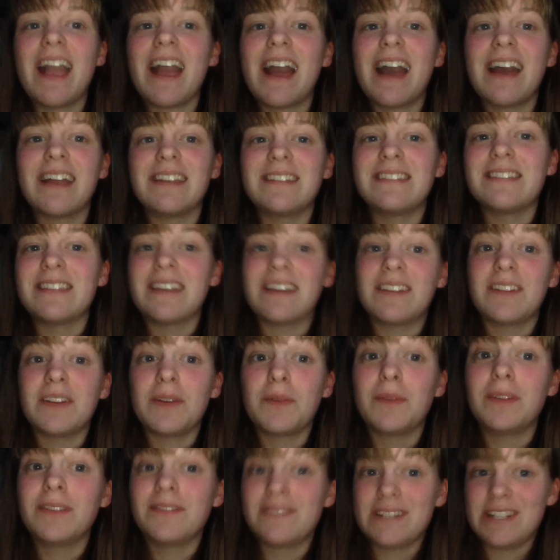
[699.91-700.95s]
then
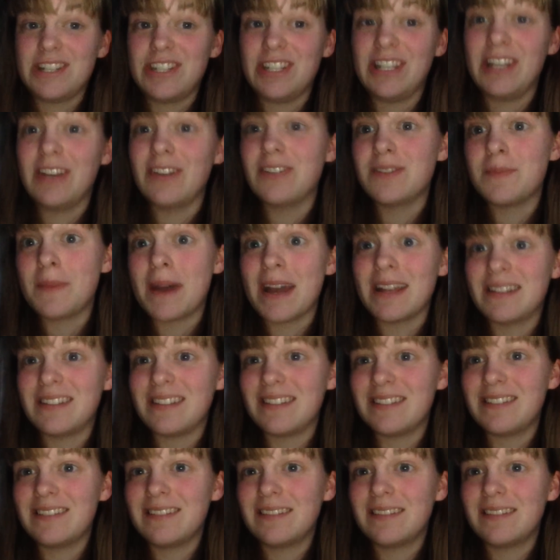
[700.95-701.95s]
I will eventually go to bed.